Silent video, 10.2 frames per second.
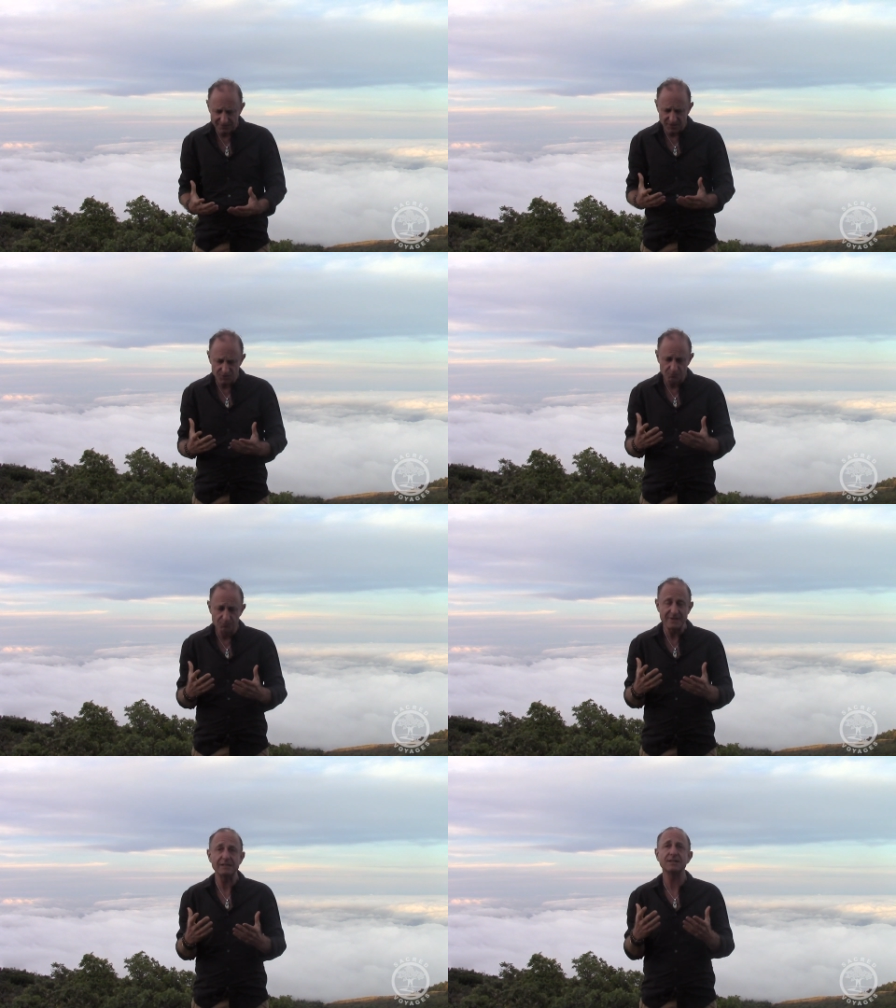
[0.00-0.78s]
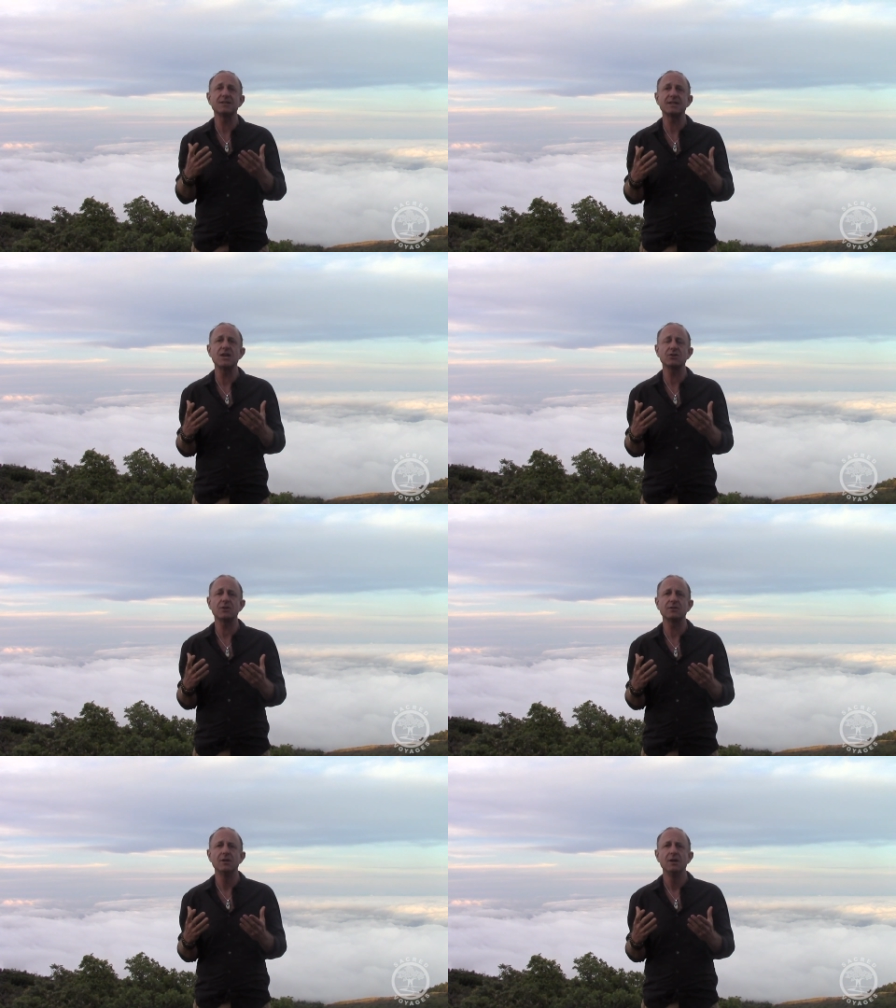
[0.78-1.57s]
this
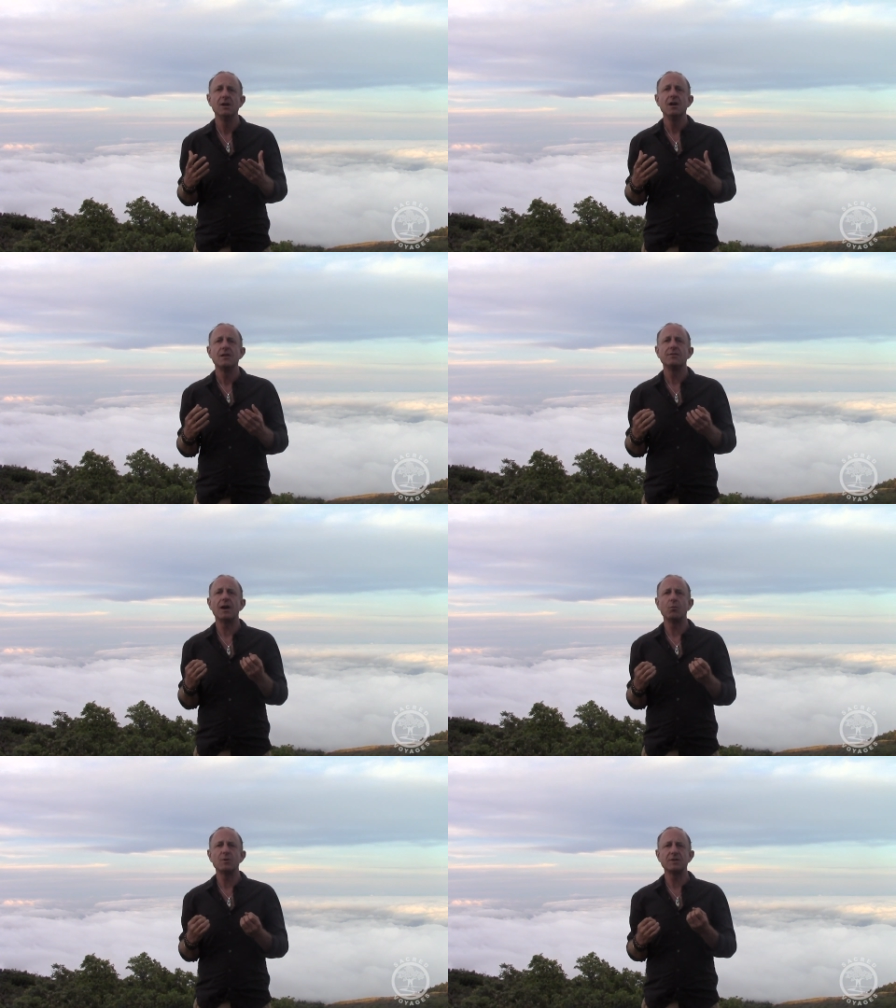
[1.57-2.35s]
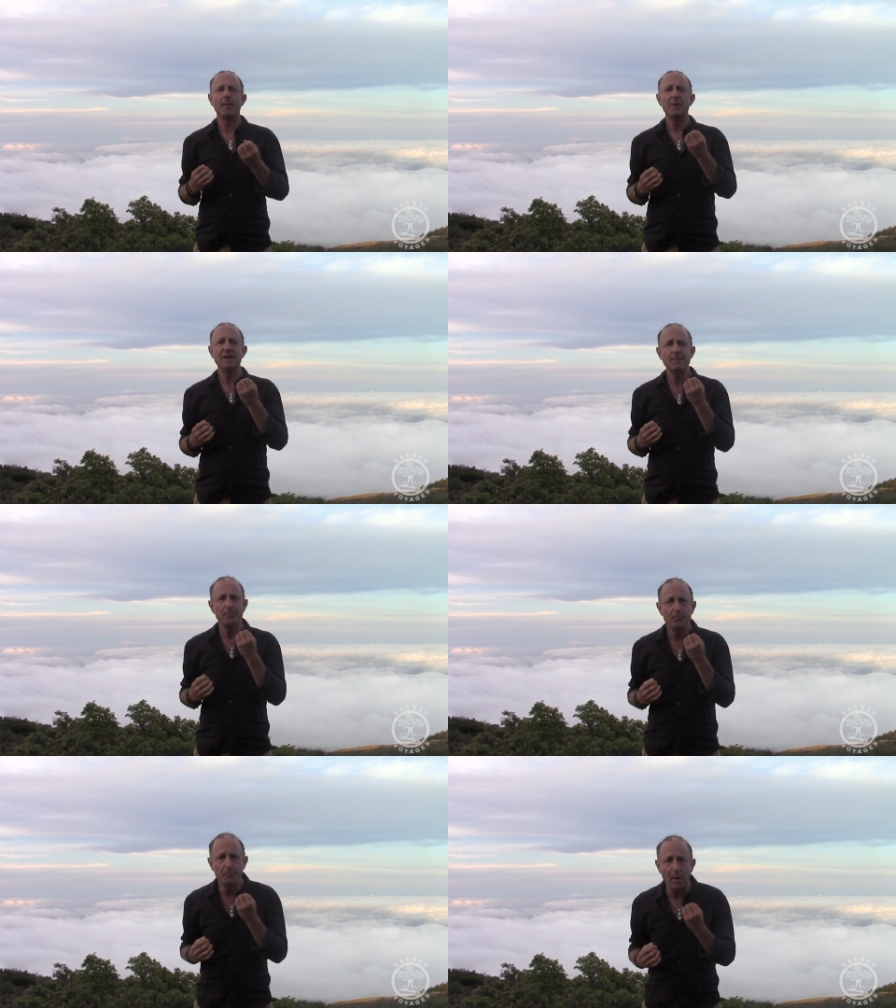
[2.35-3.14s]
realization that was an
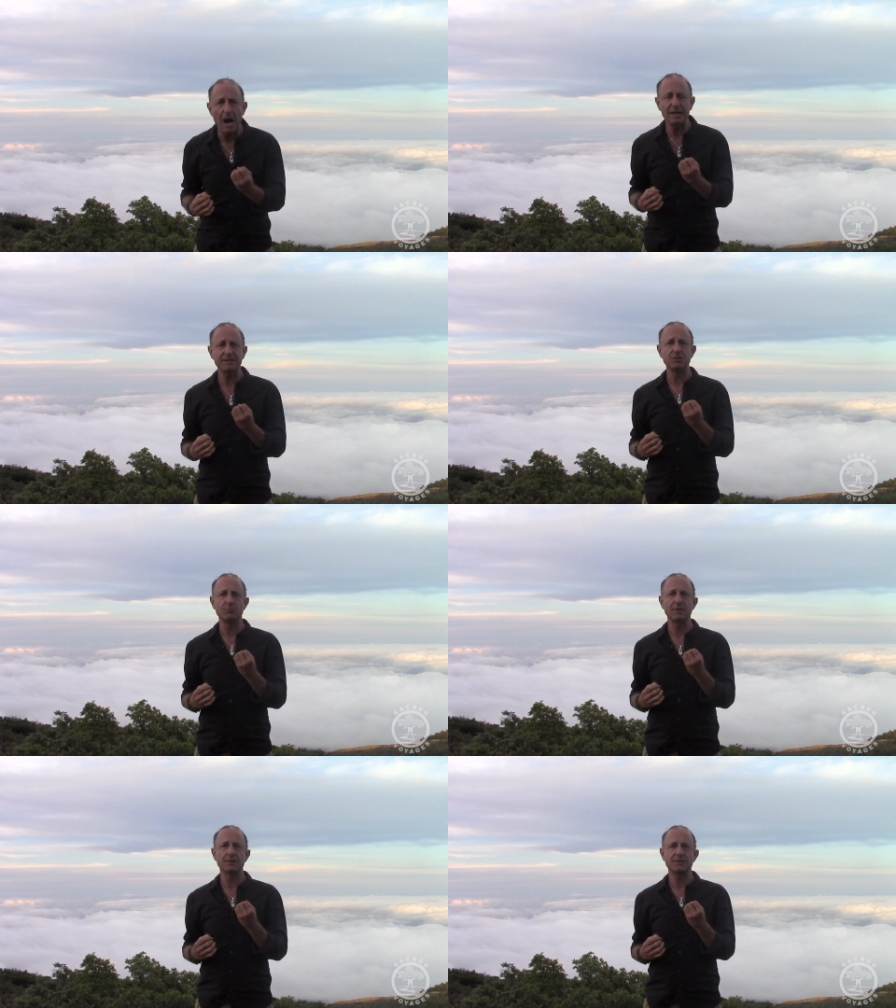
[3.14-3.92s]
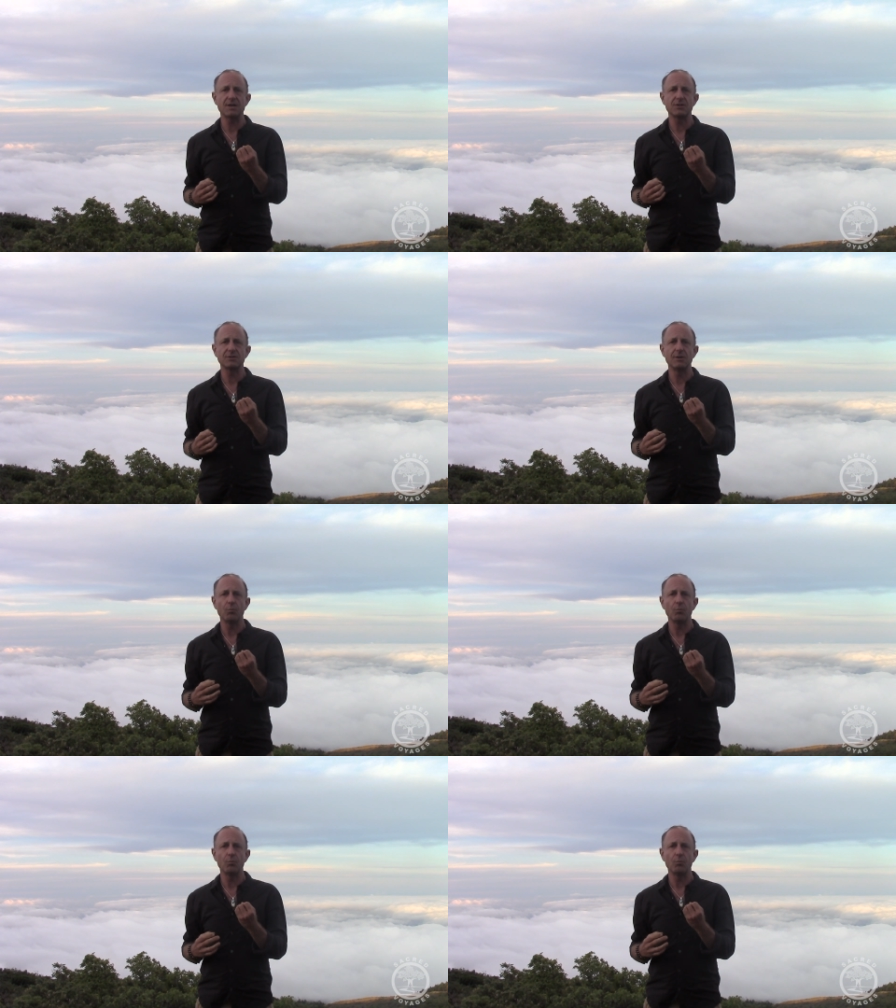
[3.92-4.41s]
embodied realization.